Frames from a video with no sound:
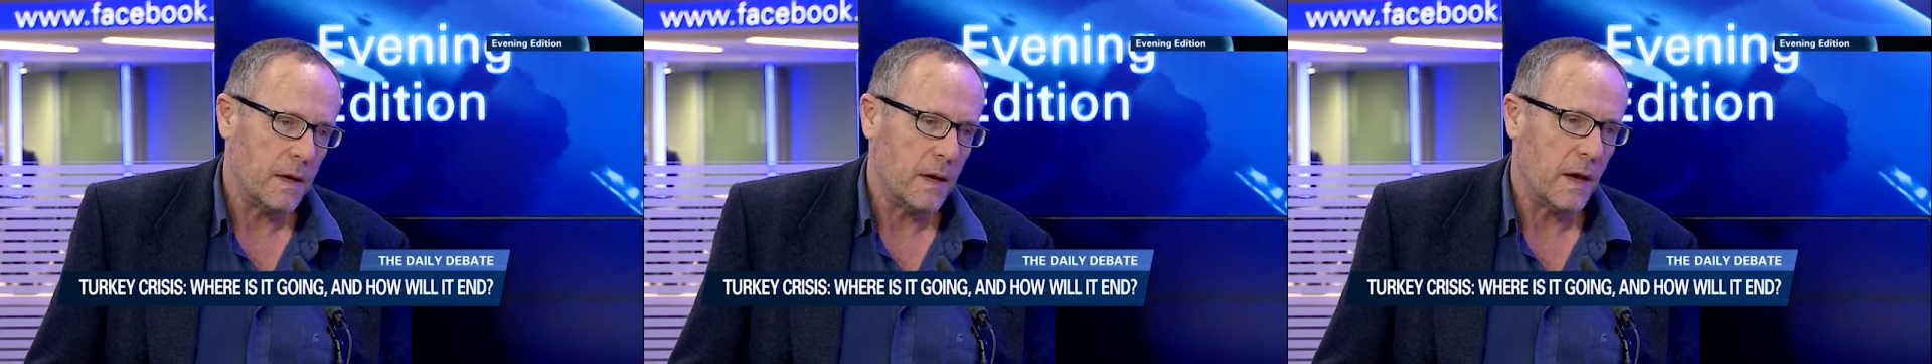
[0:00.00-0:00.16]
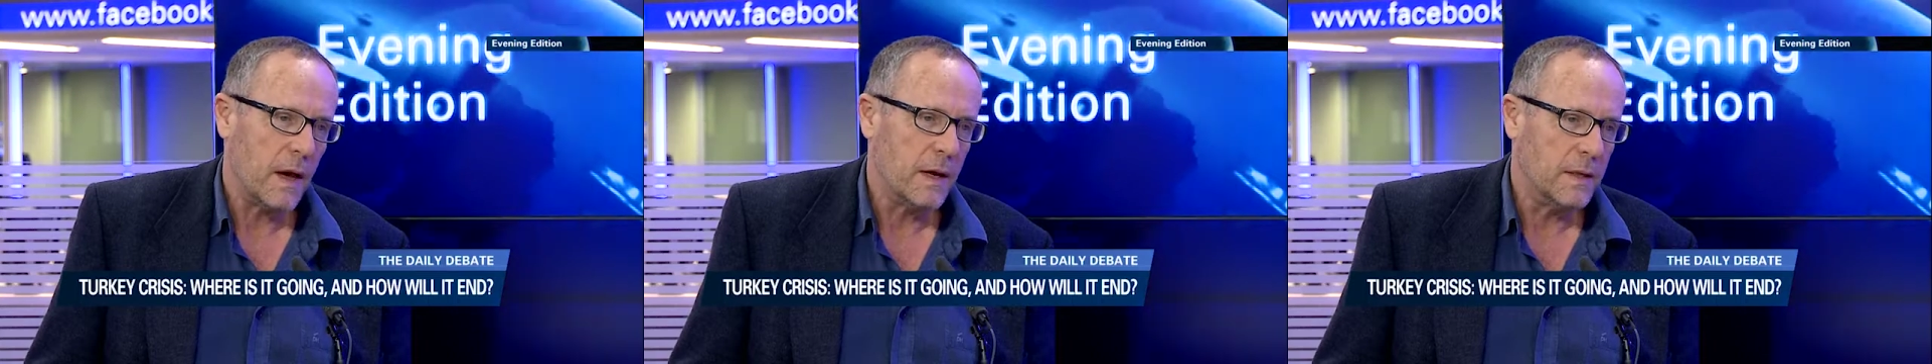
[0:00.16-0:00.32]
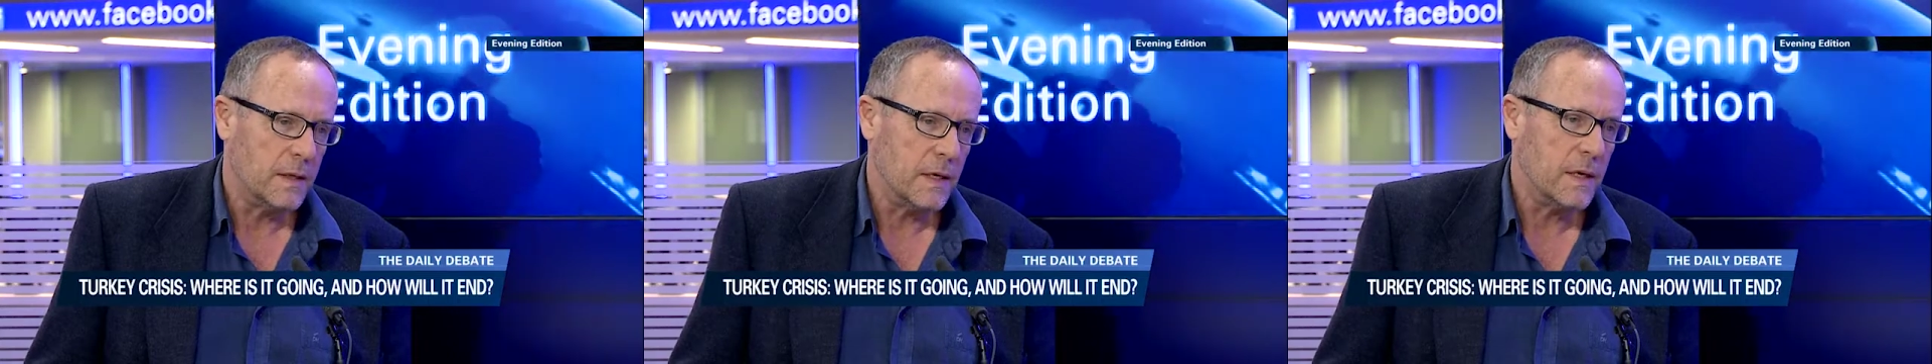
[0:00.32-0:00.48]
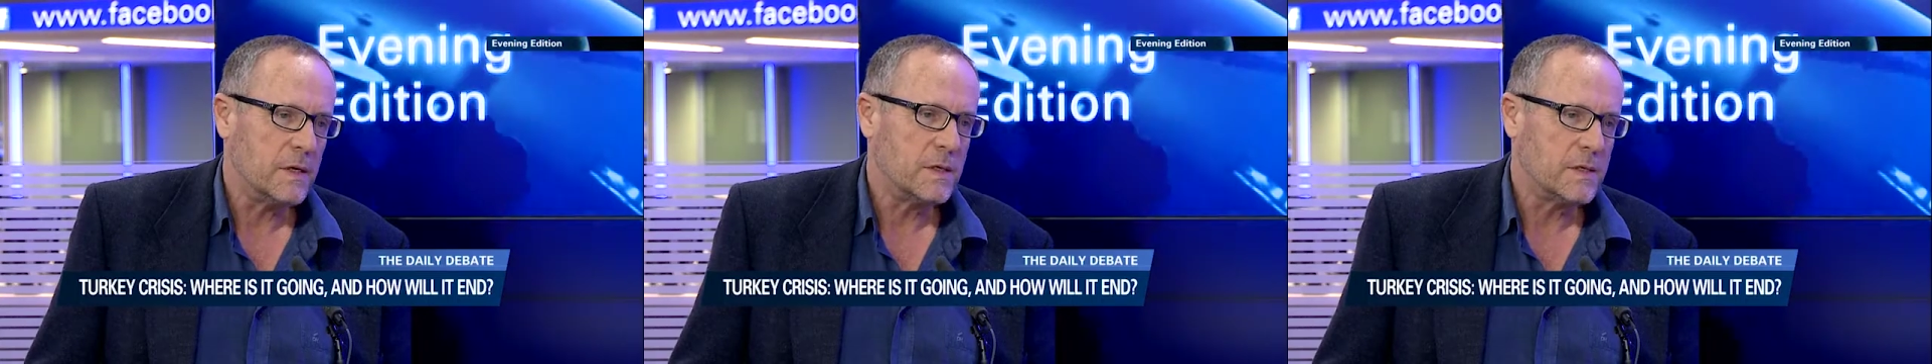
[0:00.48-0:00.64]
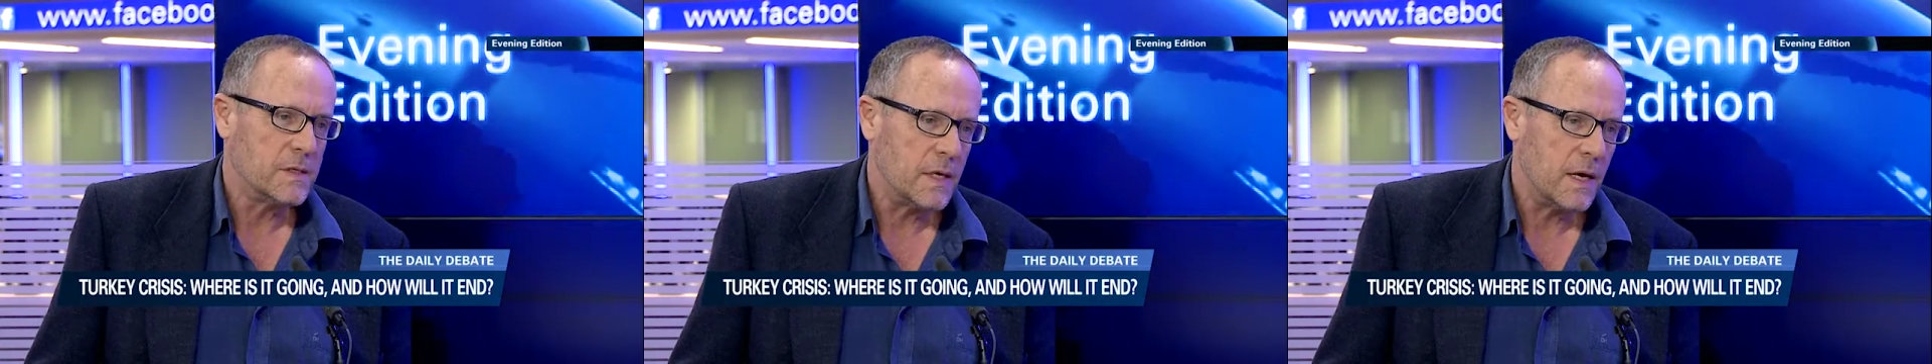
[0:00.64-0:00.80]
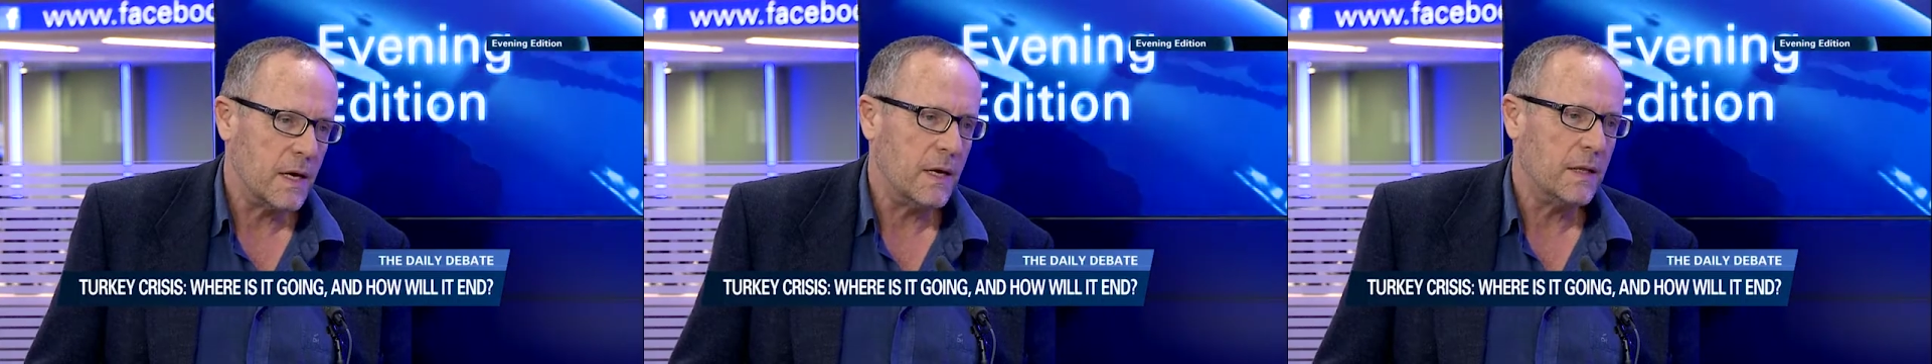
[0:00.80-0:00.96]
I dare
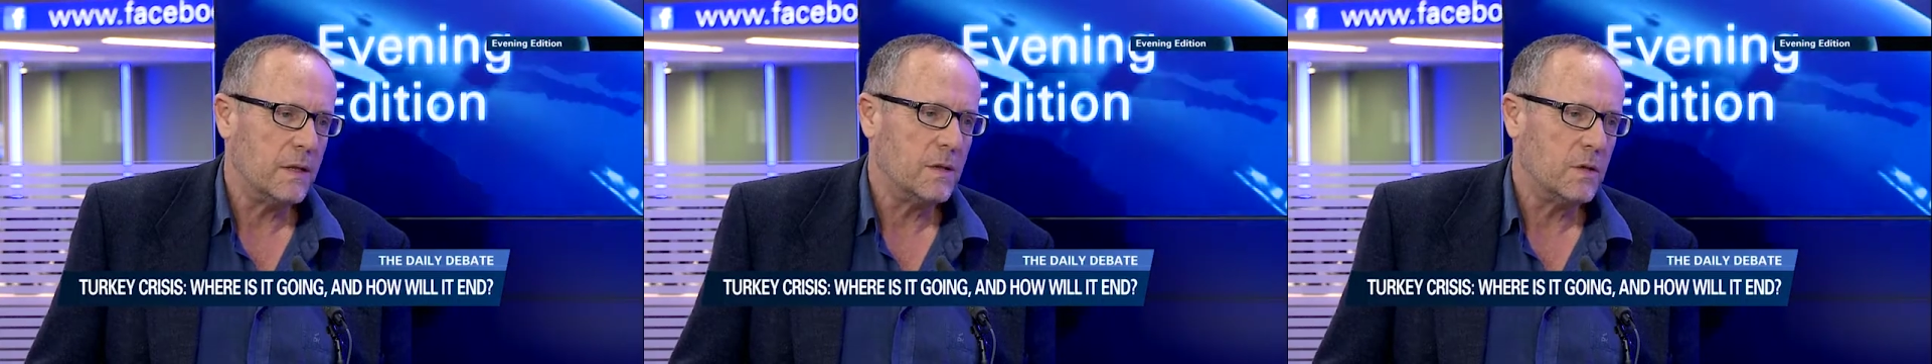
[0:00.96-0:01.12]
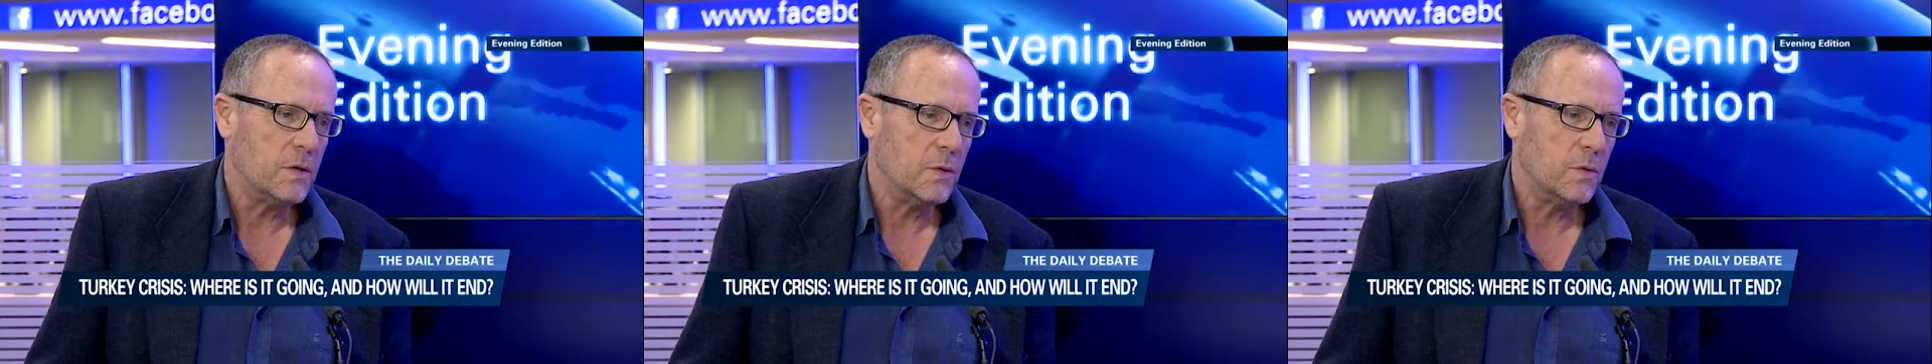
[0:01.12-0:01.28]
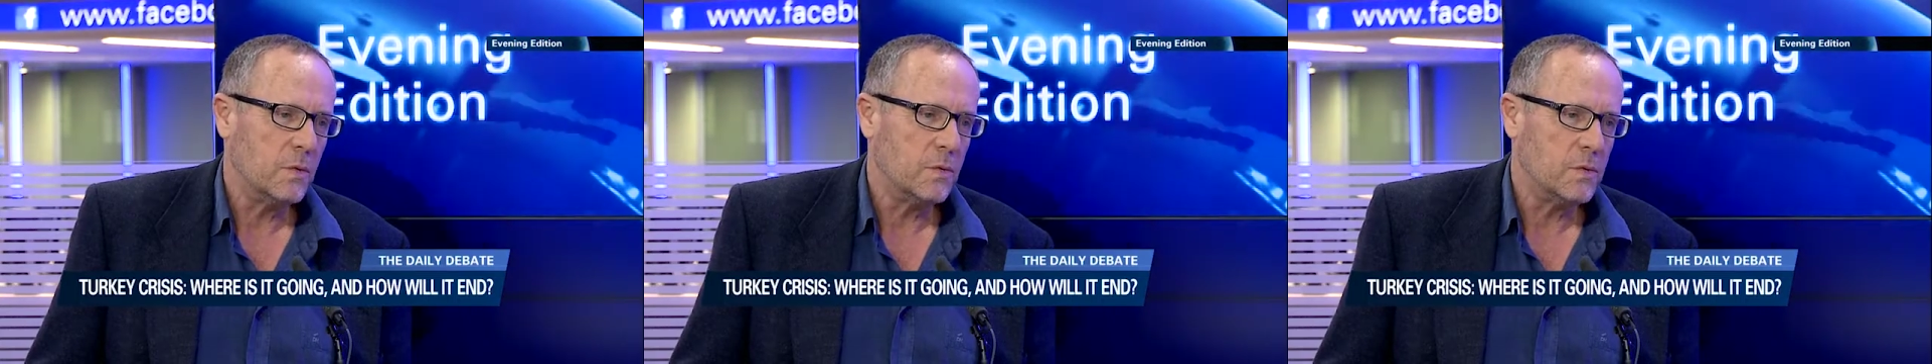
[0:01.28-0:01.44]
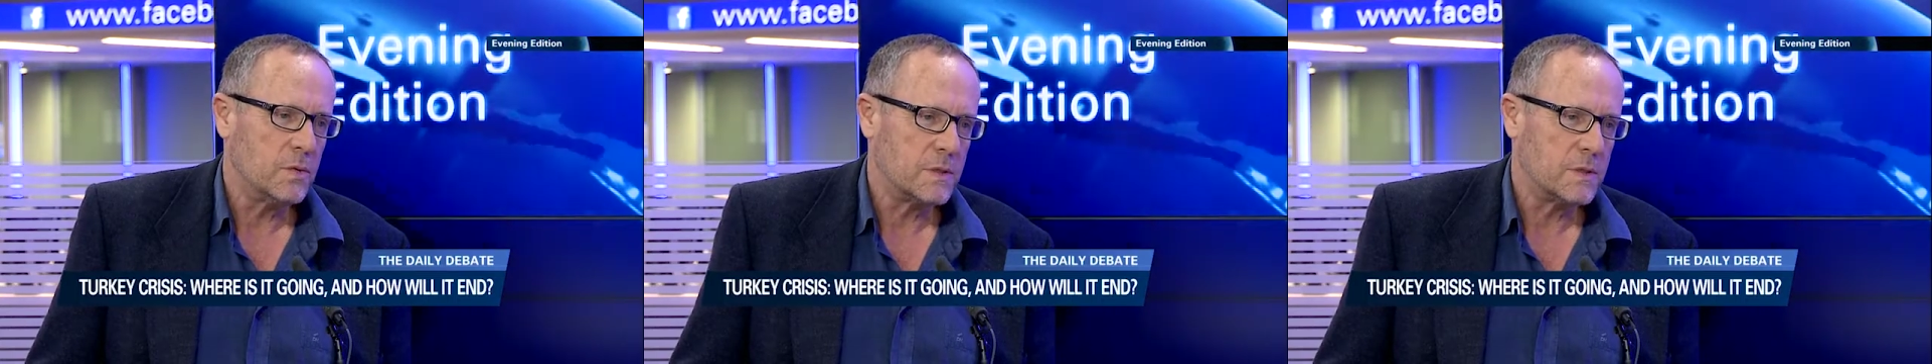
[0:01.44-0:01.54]
say, to